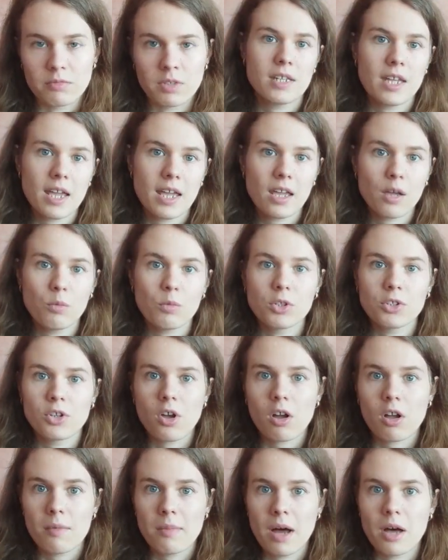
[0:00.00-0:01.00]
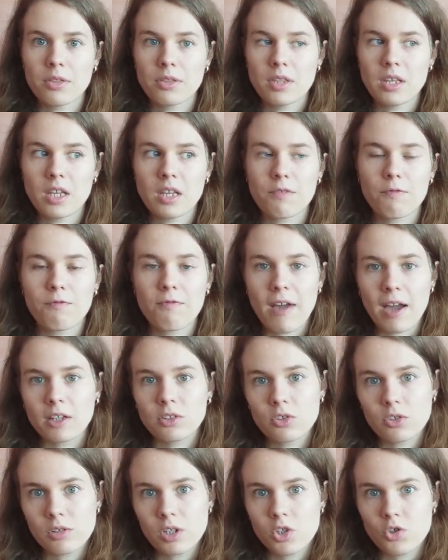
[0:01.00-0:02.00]
Today we'll talk about the
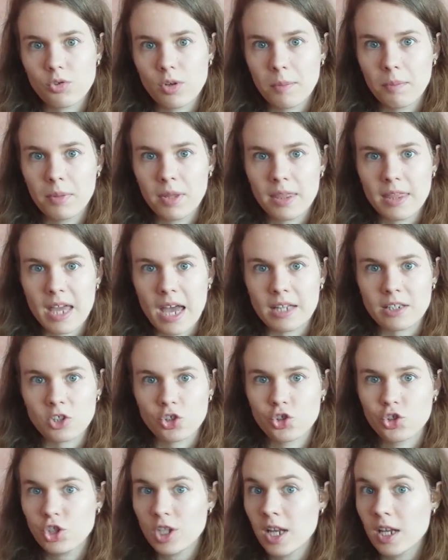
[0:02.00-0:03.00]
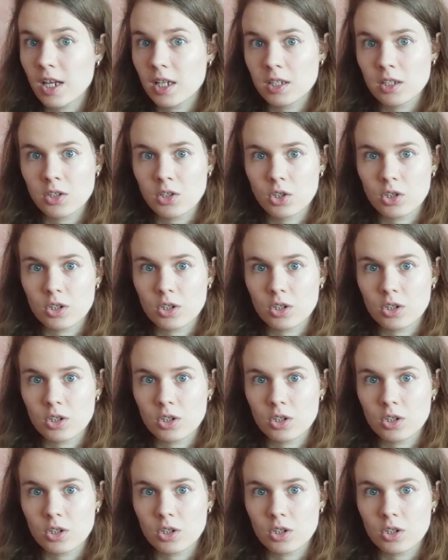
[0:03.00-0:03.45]
factory trip that Shein